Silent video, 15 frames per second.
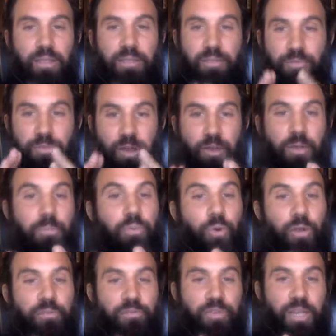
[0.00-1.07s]
It's a very
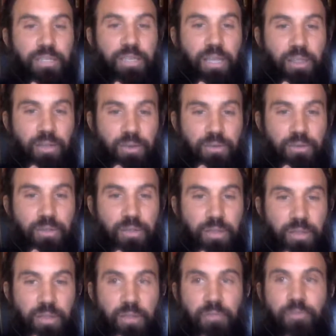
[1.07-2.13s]
important phrase I learned
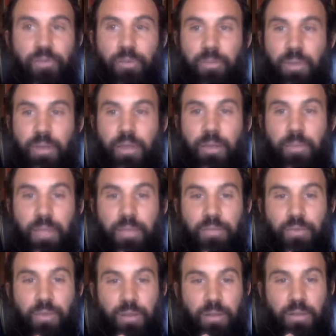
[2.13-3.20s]
from a
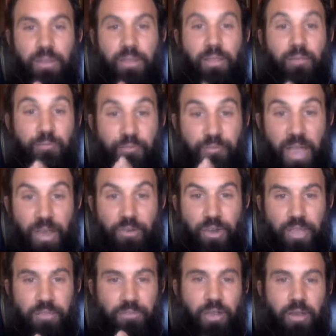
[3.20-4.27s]
mentor.
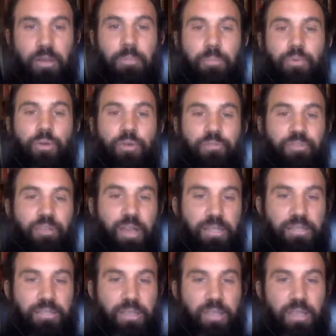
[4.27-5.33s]
Very, very important
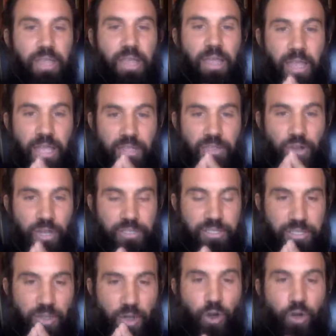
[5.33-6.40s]
phrase. It
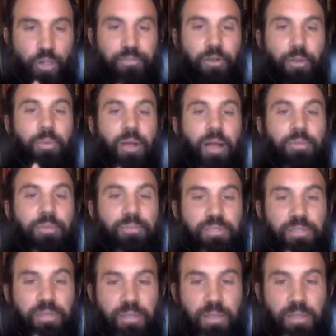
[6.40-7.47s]
causes all of our problems.
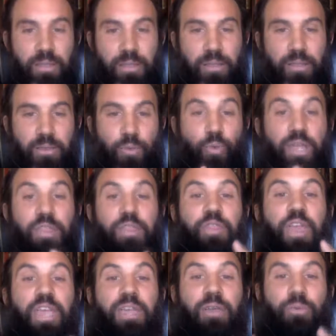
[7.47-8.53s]
We
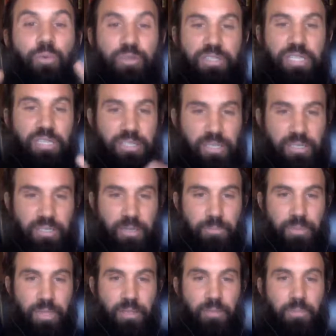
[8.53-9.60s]
think we're teaching
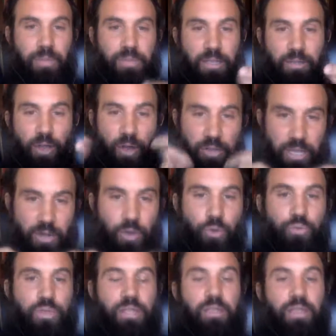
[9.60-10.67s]
something, but the dog can
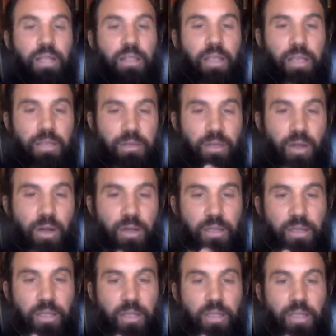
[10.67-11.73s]
only think like a dog.